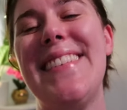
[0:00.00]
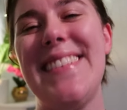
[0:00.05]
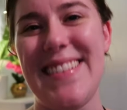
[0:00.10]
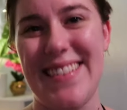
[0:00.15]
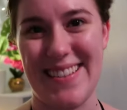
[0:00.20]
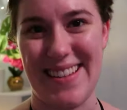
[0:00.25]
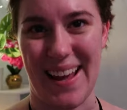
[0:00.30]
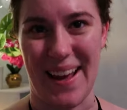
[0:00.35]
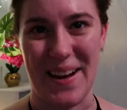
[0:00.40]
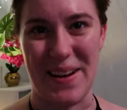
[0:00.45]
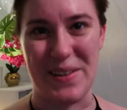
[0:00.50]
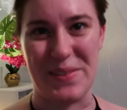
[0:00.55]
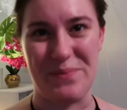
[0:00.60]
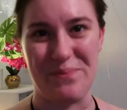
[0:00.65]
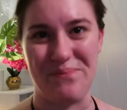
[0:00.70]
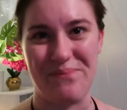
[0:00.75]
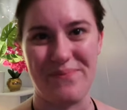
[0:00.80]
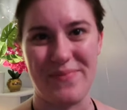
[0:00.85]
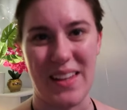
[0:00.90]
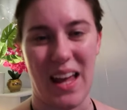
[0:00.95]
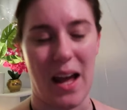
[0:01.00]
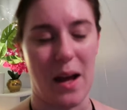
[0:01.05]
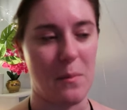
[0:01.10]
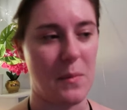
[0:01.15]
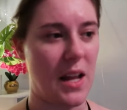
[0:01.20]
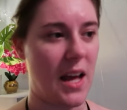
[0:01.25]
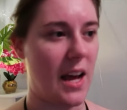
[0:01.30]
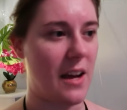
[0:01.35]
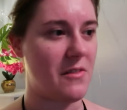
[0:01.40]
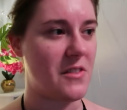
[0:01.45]
So I'm
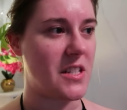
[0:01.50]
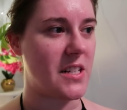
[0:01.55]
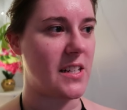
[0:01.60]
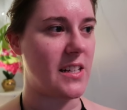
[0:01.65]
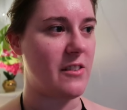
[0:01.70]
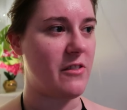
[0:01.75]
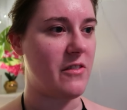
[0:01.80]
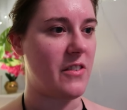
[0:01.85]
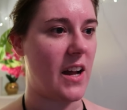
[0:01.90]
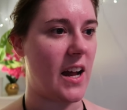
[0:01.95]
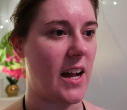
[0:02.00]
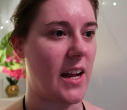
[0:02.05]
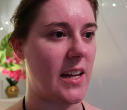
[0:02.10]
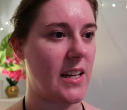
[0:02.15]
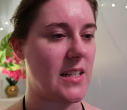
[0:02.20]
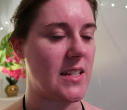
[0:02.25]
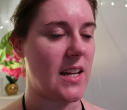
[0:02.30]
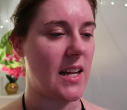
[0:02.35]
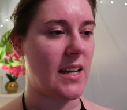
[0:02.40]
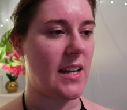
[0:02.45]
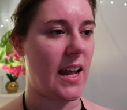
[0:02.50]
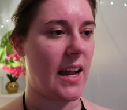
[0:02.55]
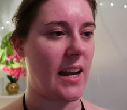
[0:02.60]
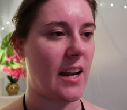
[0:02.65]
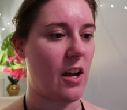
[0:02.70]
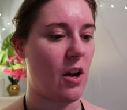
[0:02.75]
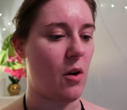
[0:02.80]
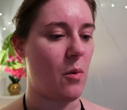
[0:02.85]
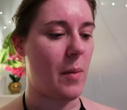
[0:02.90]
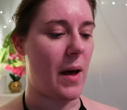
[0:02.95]
gonna have to find a day
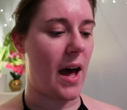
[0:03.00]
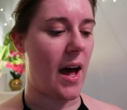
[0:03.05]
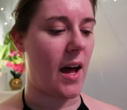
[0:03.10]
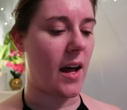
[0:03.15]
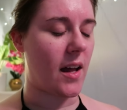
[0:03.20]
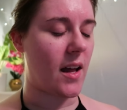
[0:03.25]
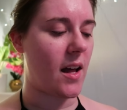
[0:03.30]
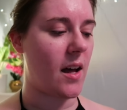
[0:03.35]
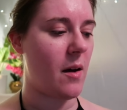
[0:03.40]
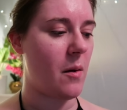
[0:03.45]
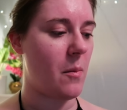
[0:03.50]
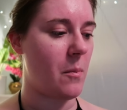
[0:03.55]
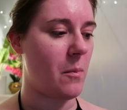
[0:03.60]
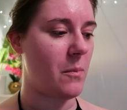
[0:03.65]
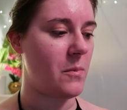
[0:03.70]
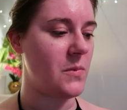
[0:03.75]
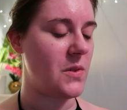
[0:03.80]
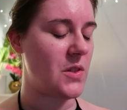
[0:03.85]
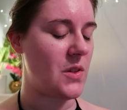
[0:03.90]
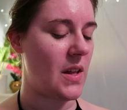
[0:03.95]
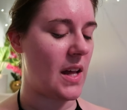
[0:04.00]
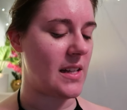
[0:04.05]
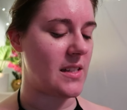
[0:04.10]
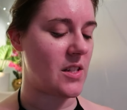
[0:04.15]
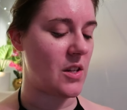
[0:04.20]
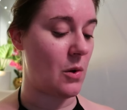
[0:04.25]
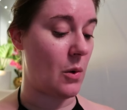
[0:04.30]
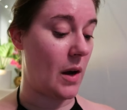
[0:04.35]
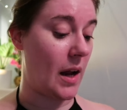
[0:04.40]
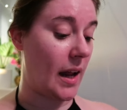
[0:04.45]
to go back, so
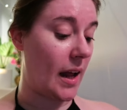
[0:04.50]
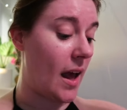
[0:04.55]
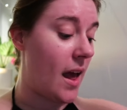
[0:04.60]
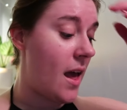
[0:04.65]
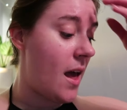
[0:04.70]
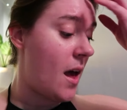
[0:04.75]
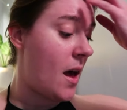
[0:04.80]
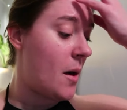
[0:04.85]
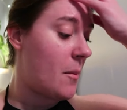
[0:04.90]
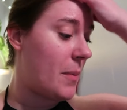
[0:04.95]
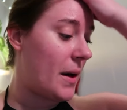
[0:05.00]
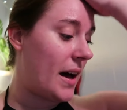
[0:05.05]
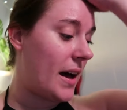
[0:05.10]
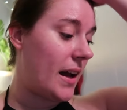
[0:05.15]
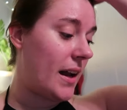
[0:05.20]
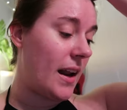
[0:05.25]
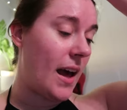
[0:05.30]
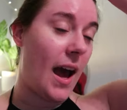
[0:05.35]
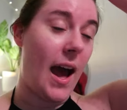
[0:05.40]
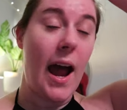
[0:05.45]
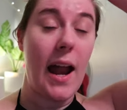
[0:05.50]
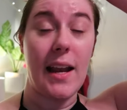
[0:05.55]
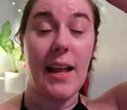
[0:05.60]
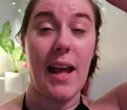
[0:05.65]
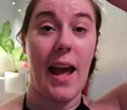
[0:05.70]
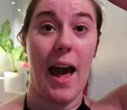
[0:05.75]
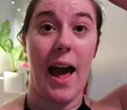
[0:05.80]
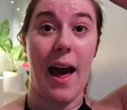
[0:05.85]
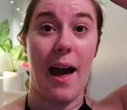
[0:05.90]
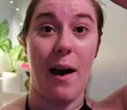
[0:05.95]
that's annoying. But
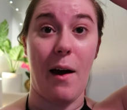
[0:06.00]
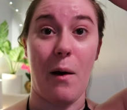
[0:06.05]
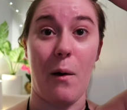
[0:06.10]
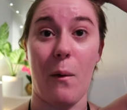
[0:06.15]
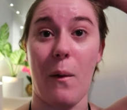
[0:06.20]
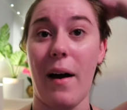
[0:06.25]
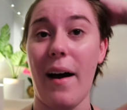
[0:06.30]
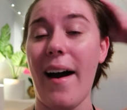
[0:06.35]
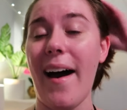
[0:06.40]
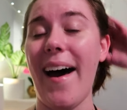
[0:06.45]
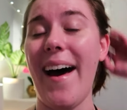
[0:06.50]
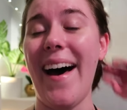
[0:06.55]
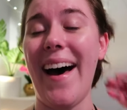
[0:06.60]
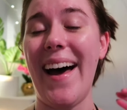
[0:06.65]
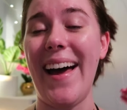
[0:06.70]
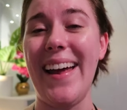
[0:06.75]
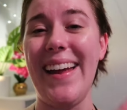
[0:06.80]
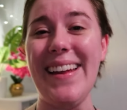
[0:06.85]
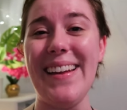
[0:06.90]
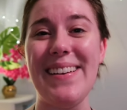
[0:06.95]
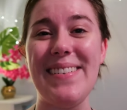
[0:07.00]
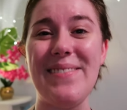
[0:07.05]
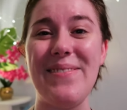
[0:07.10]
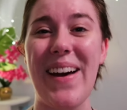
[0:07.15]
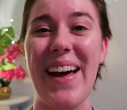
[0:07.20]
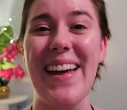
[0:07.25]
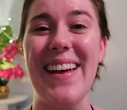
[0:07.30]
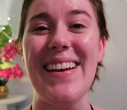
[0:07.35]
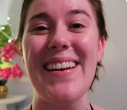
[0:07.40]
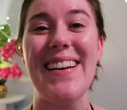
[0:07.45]
anyhow, I am
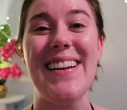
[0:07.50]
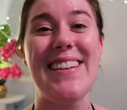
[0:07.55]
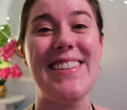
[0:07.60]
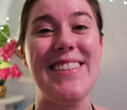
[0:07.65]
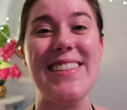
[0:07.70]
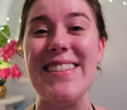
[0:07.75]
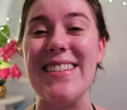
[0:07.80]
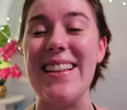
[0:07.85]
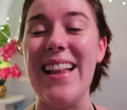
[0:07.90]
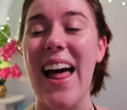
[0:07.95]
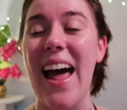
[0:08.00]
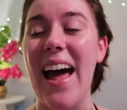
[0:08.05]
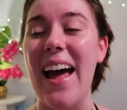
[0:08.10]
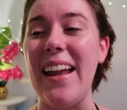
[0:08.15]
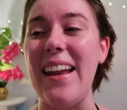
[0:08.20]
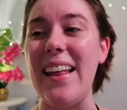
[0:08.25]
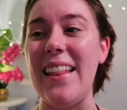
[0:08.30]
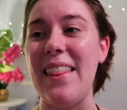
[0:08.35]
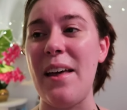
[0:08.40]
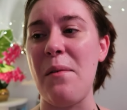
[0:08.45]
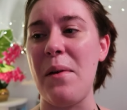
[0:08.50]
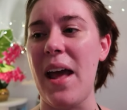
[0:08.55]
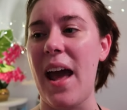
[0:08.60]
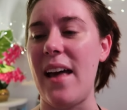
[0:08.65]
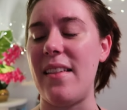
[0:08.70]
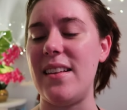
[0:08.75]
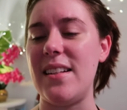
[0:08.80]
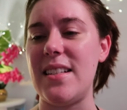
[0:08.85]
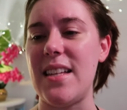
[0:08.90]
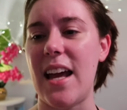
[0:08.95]
just glad that we
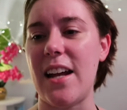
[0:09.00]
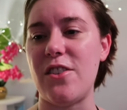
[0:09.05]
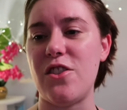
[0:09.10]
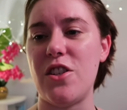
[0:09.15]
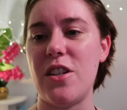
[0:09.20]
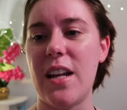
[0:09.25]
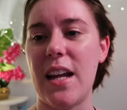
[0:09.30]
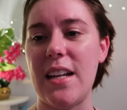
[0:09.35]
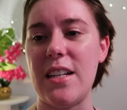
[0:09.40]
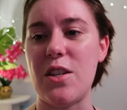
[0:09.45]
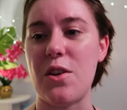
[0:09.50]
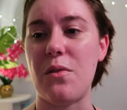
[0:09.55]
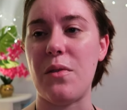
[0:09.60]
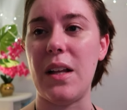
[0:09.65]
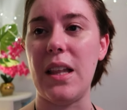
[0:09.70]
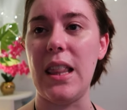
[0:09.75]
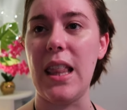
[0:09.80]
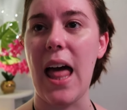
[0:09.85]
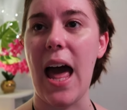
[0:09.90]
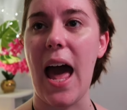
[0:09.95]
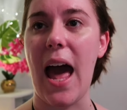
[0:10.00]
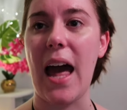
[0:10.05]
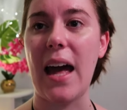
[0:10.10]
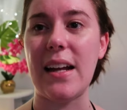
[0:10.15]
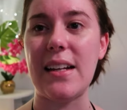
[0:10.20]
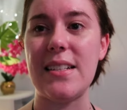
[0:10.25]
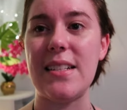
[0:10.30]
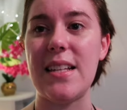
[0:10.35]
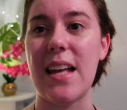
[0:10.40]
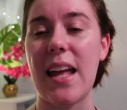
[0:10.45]
had this extra day to
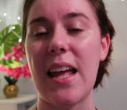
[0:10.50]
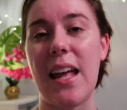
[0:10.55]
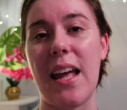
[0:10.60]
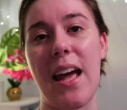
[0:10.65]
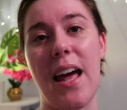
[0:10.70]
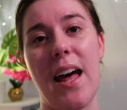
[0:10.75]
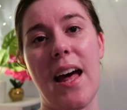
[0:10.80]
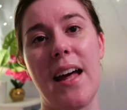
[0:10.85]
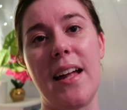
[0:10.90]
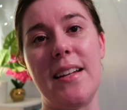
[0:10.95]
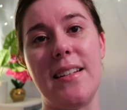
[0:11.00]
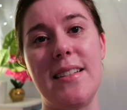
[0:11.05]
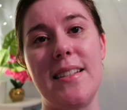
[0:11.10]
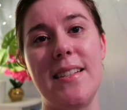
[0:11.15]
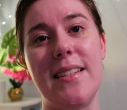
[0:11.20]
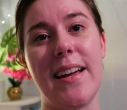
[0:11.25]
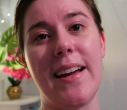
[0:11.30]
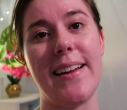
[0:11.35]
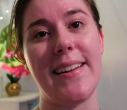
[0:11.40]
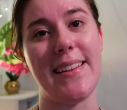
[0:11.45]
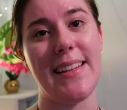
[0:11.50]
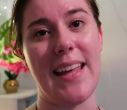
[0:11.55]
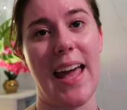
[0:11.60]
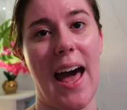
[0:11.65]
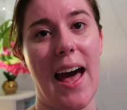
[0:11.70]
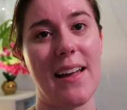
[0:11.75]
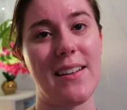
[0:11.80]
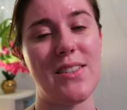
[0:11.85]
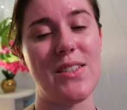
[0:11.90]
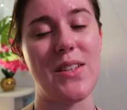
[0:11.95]
relax, and
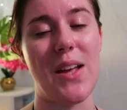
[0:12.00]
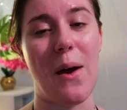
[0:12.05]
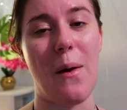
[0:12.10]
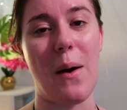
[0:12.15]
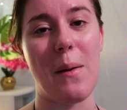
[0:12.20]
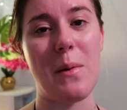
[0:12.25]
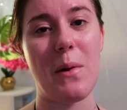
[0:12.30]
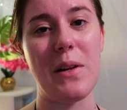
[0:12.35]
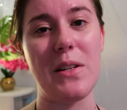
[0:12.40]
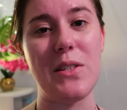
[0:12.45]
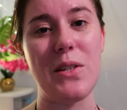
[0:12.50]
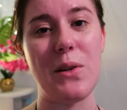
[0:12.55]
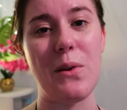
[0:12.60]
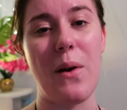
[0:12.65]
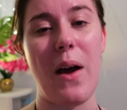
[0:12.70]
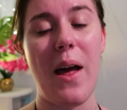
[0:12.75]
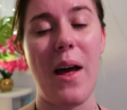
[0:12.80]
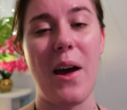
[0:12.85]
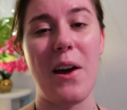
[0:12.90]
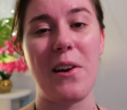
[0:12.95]
yeah, so I'm going to